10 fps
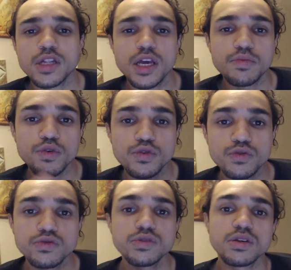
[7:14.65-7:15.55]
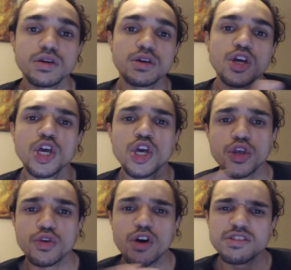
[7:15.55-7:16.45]
labels to,
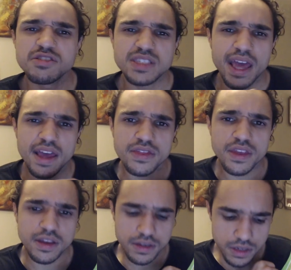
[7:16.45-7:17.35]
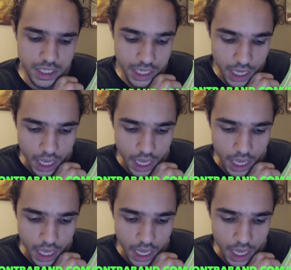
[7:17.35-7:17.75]
understand things.